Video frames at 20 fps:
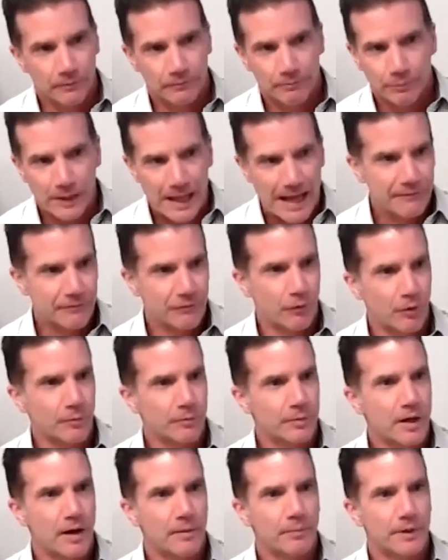
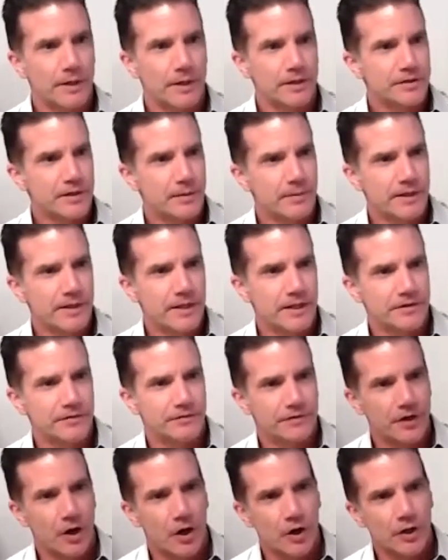Platform company, somebody
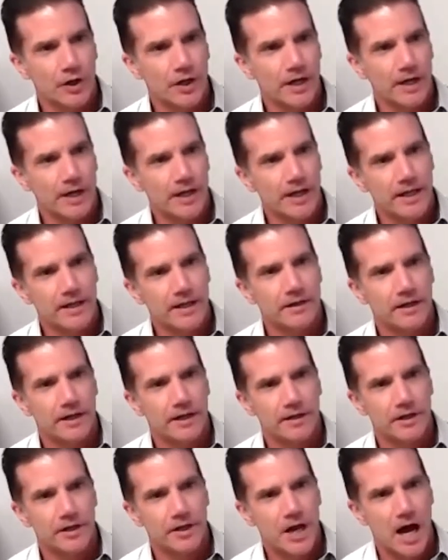that's targeted in
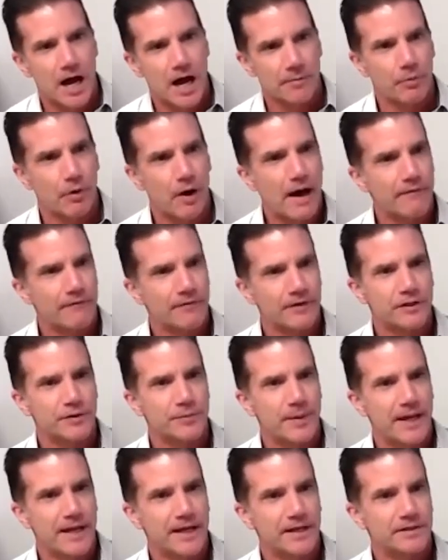the nonprofit
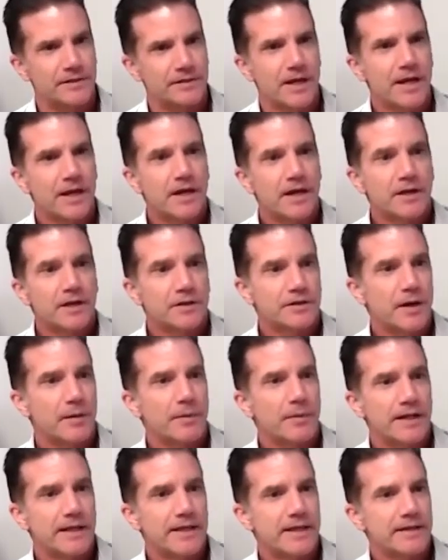space,
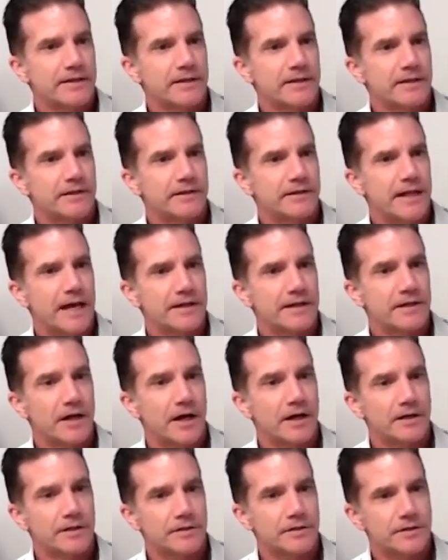somebody that
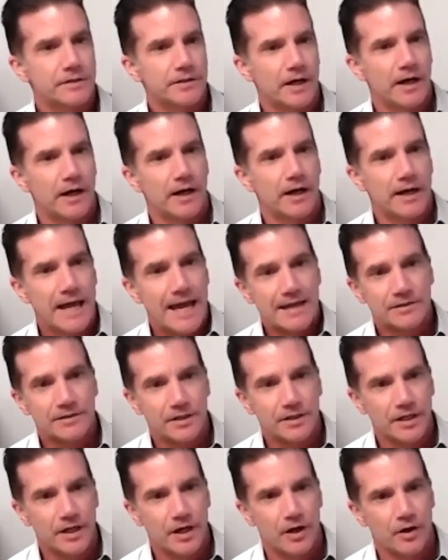does
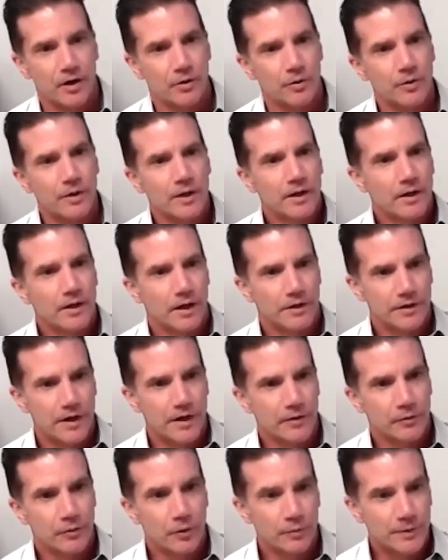SEO,
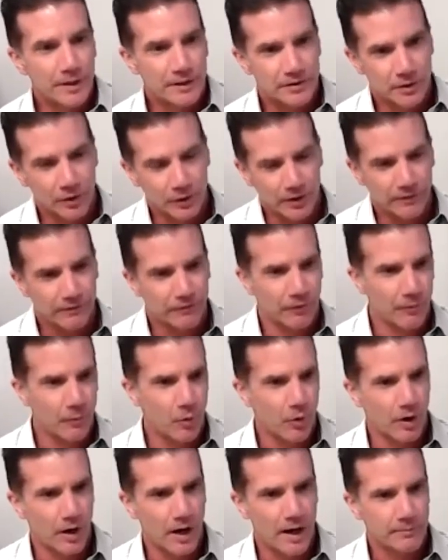another group that's looking for
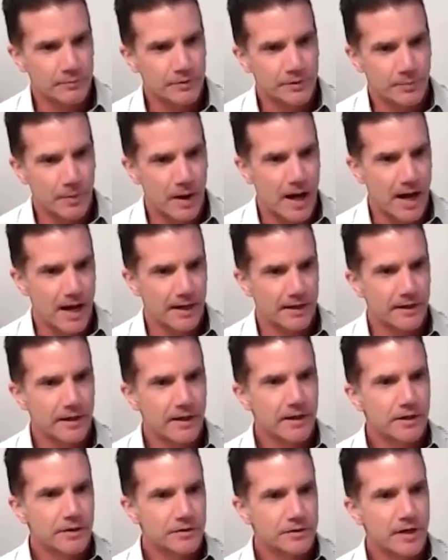more HubSpot,
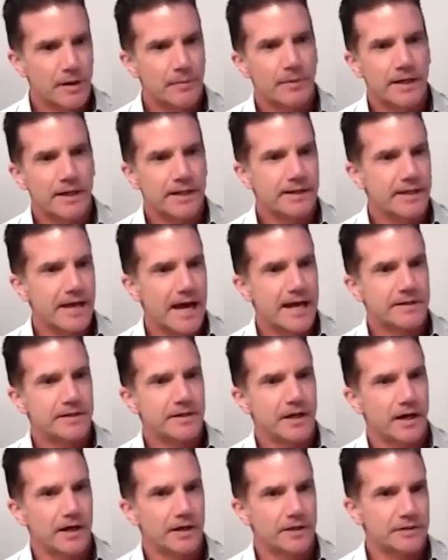somebody that
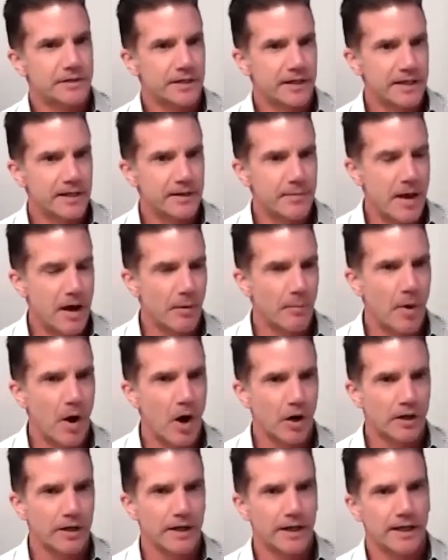does email
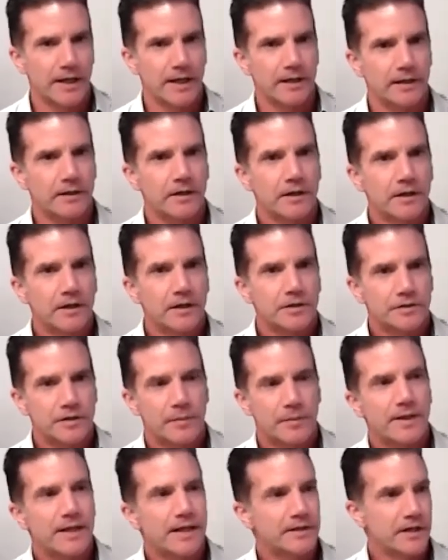marketing,
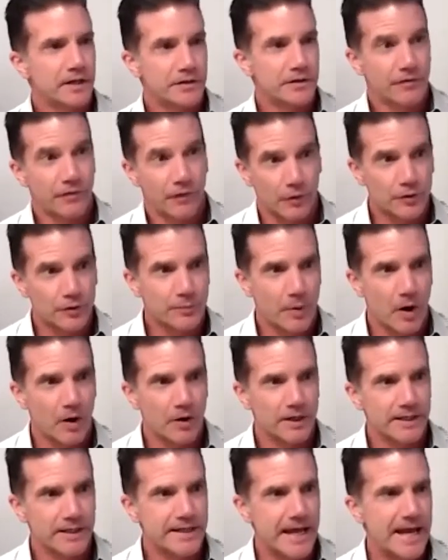somebody that does first
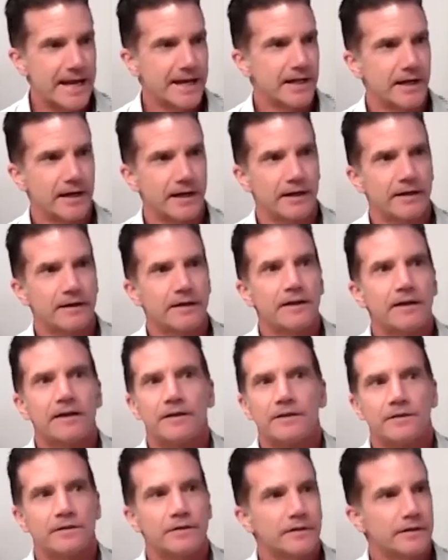party data.
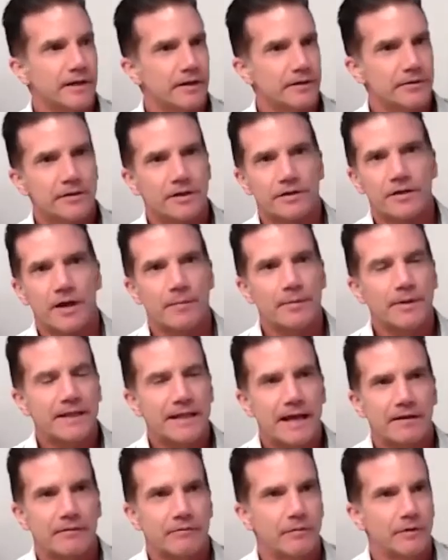
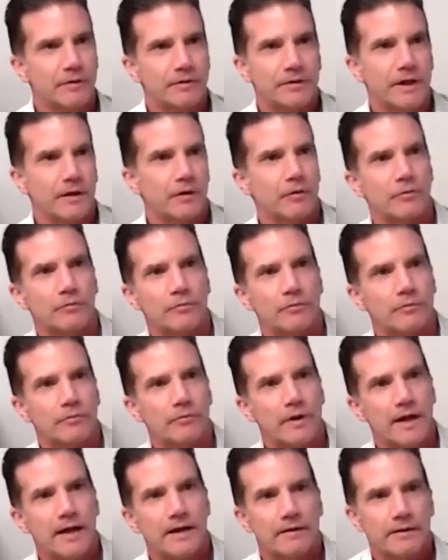They're
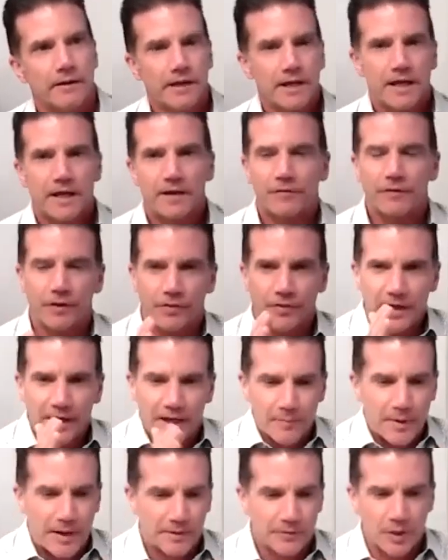if you think
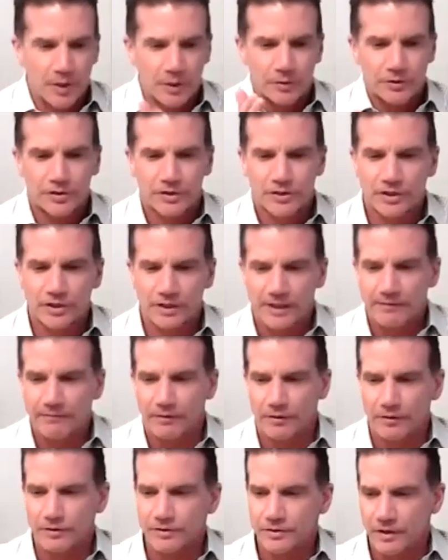about those
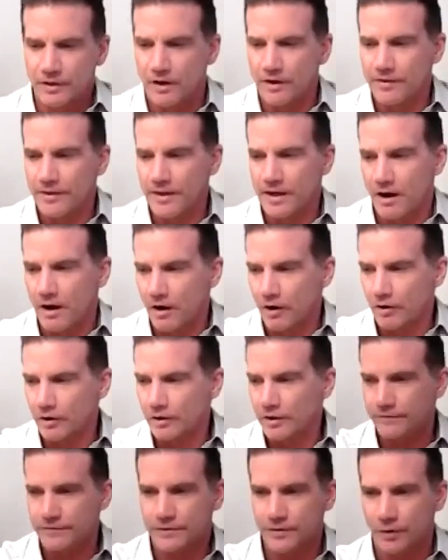slivers on the
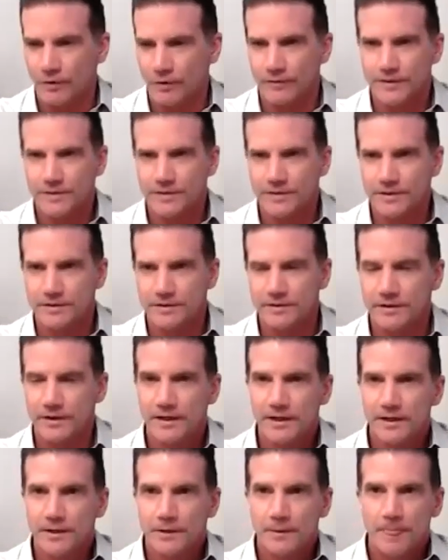arc of services,
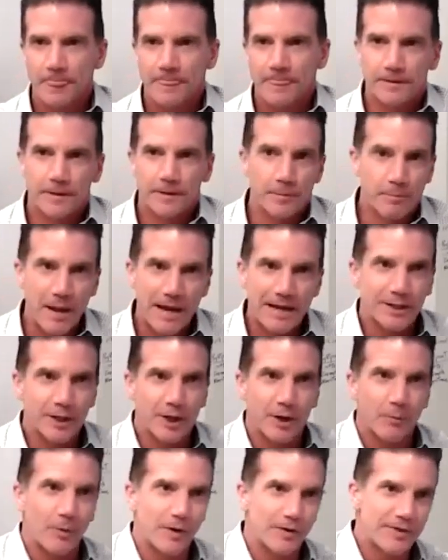depending
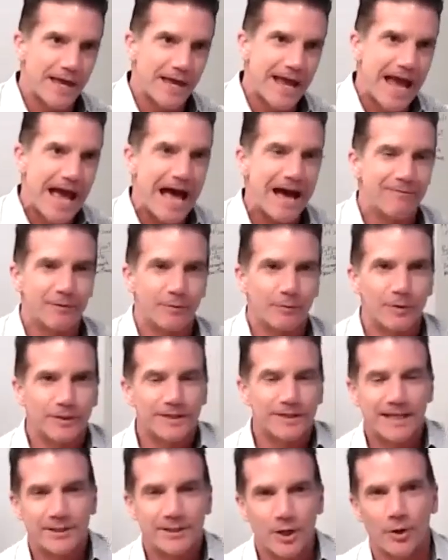on what they have and
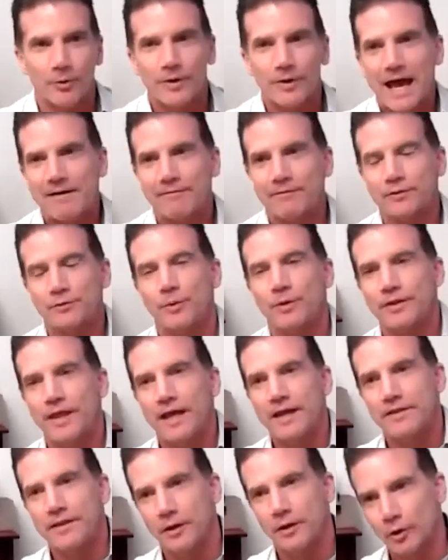what they don't have is what
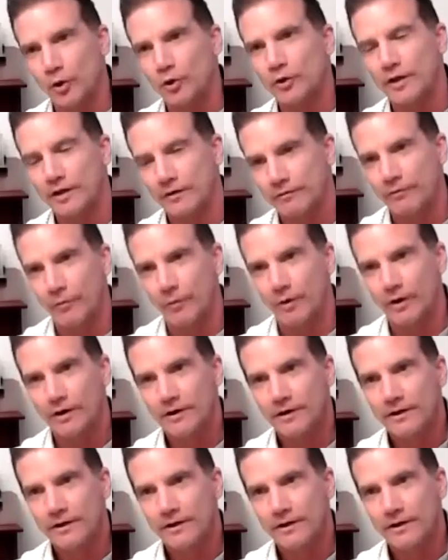then they're looking for.